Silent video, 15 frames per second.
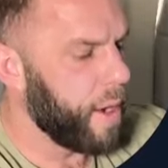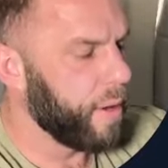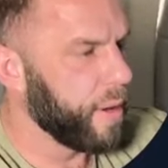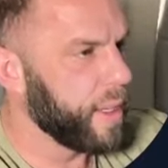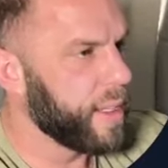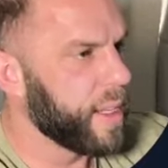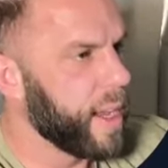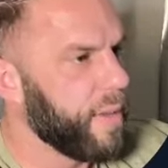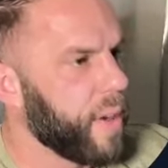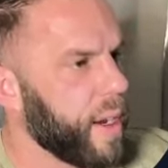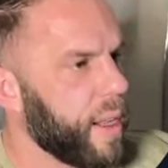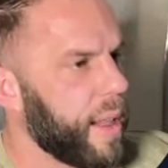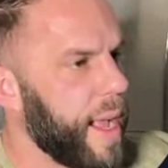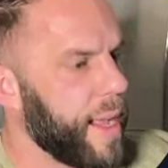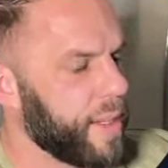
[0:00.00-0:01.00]
let's give it a
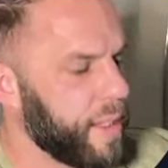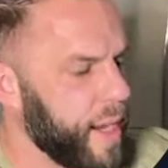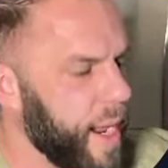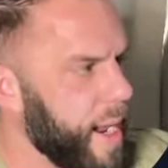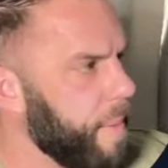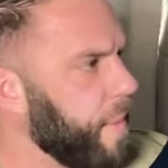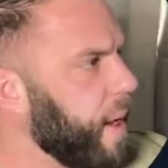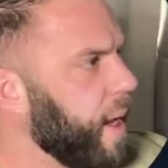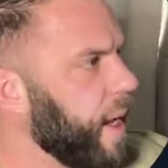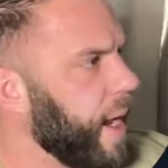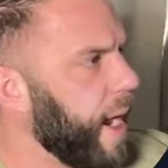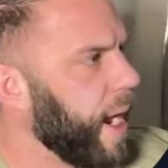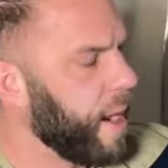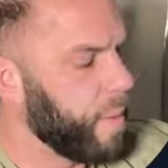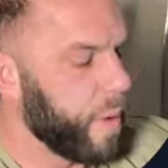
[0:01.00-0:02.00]
class name
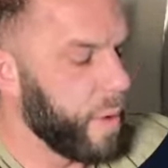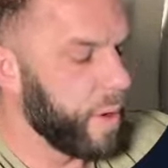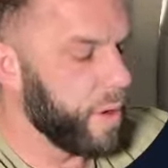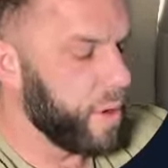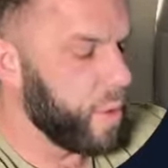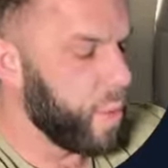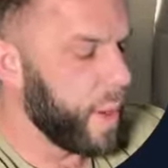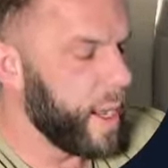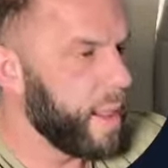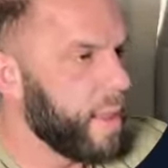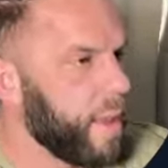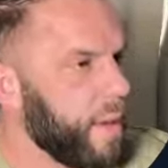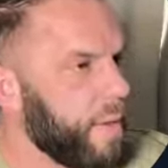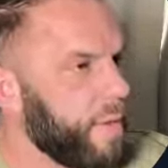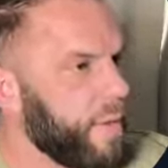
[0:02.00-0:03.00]
and we're going to do
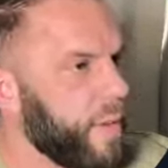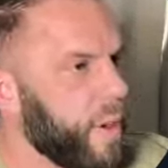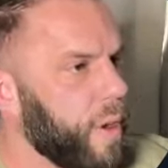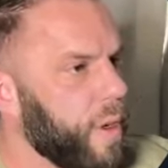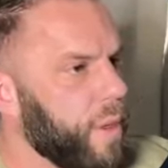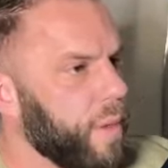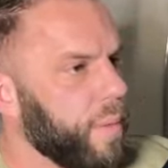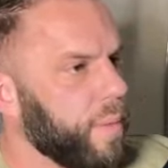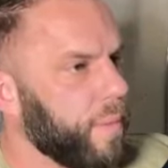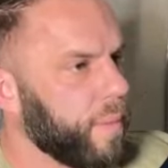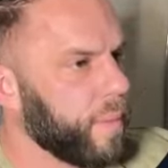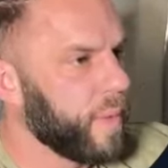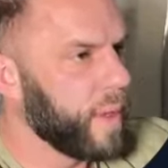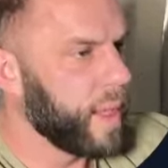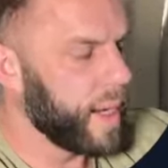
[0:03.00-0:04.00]
width full
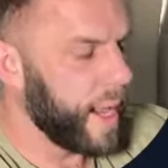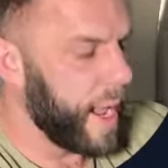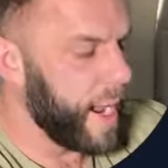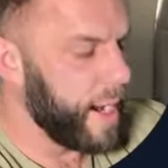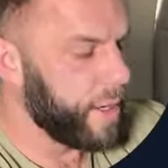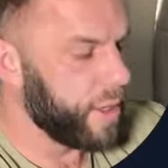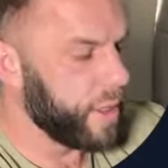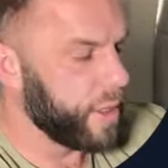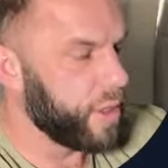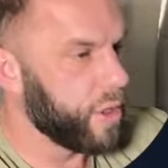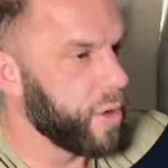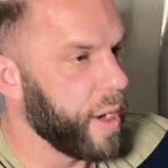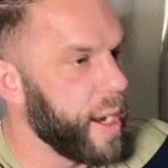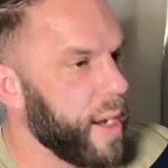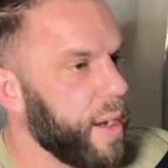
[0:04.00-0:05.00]
then H
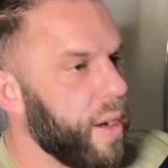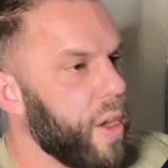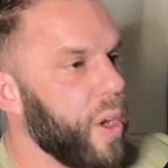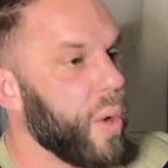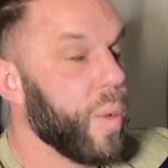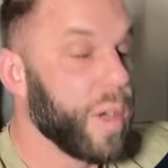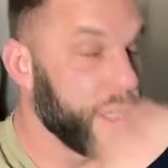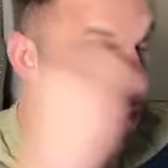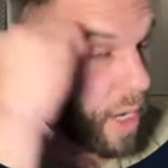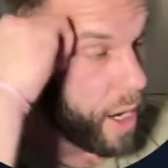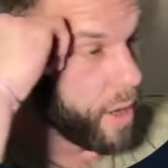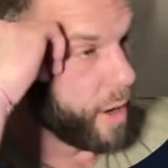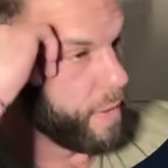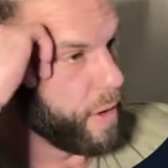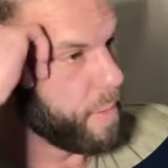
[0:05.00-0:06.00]
screen, which is
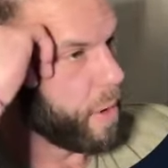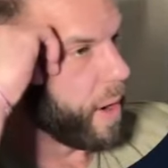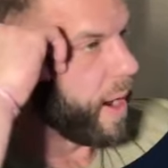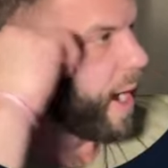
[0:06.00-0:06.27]
100 viewport